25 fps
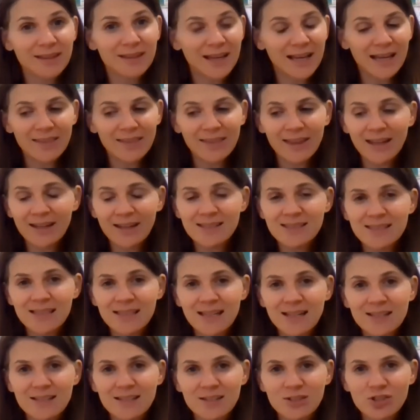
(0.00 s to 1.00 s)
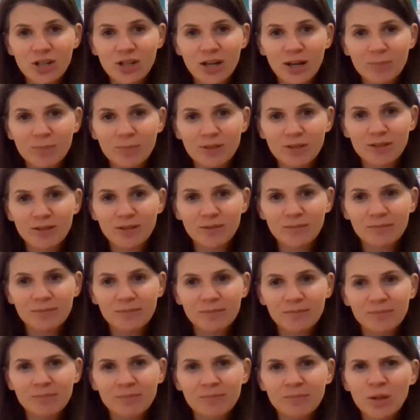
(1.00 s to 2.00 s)
And that is the end of the chapter.
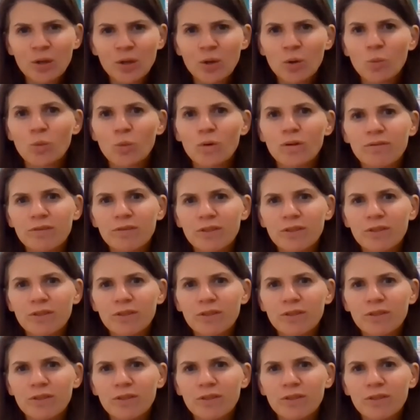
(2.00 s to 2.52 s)
We've